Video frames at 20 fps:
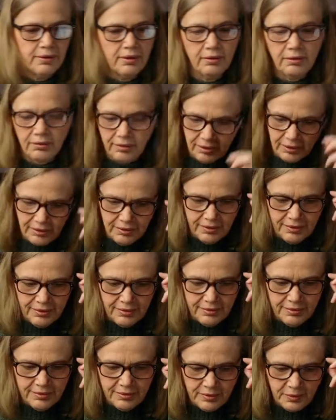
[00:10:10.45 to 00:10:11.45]
Oh,
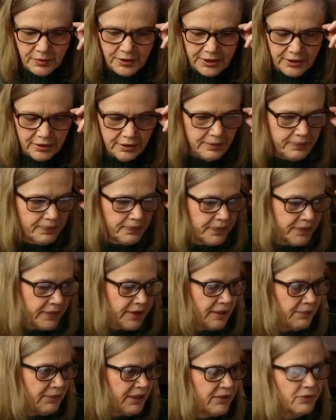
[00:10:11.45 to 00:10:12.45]
well,
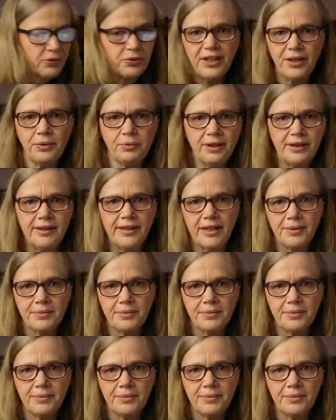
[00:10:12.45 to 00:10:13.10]
I mean, I've already read that.